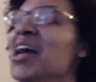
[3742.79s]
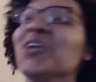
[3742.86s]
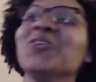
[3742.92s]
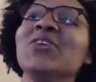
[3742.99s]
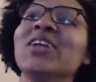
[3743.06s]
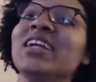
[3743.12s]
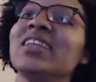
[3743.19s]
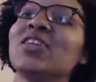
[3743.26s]
You
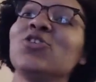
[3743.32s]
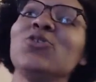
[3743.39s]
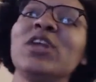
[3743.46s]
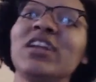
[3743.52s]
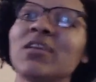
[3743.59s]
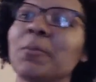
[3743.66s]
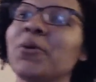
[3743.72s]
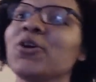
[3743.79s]

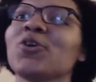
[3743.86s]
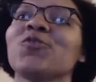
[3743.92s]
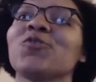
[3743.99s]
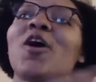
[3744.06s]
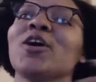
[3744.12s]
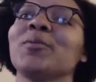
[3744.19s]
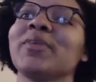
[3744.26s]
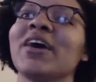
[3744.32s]
needed to put your
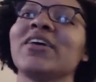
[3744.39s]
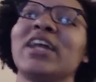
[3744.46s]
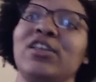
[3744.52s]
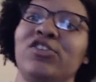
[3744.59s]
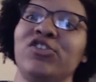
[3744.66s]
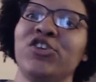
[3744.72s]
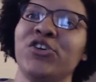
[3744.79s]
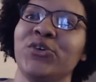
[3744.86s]
volume down
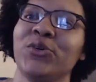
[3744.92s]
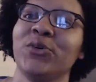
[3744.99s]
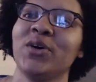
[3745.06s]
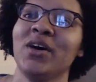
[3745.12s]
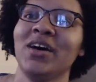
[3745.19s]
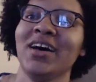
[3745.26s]
at 2.